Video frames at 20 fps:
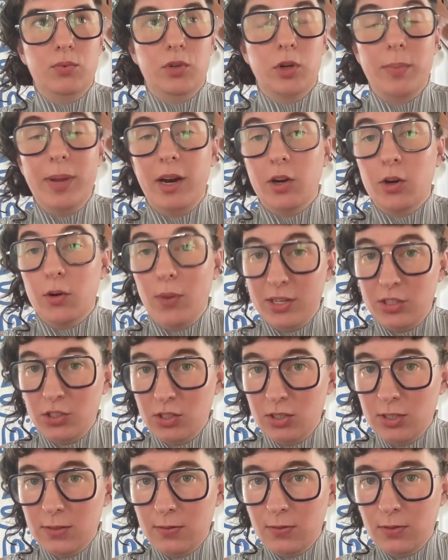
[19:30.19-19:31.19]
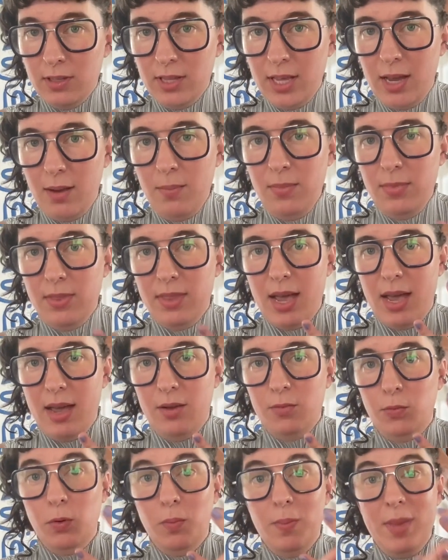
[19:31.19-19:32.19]
prepare questions for them
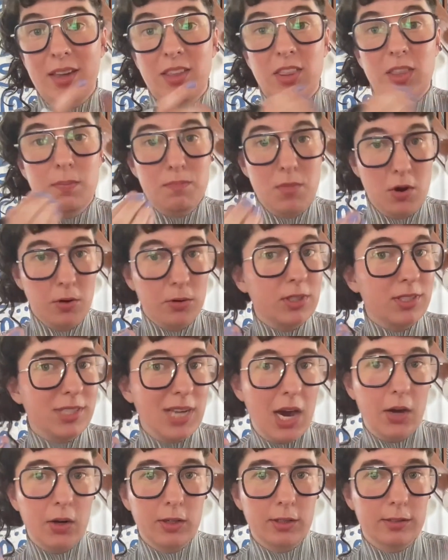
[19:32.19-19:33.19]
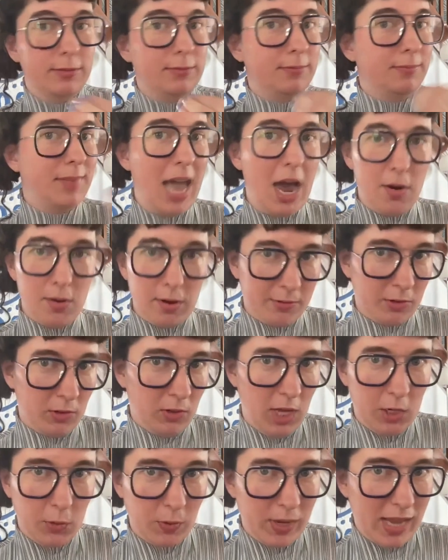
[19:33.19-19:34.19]
that will make the most out of however
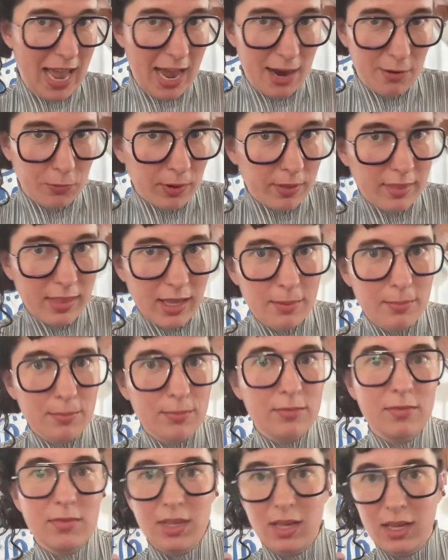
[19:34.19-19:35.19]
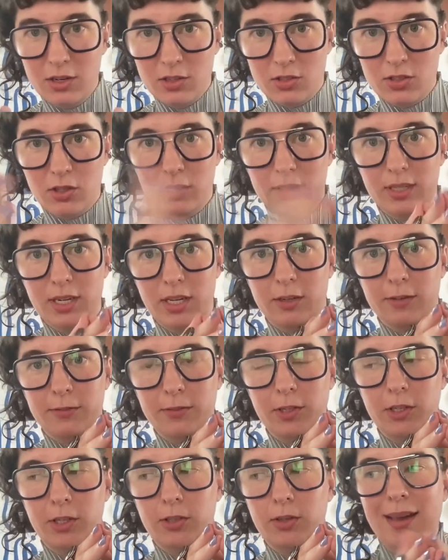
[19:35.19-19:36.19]
long we have with them in a certain interview.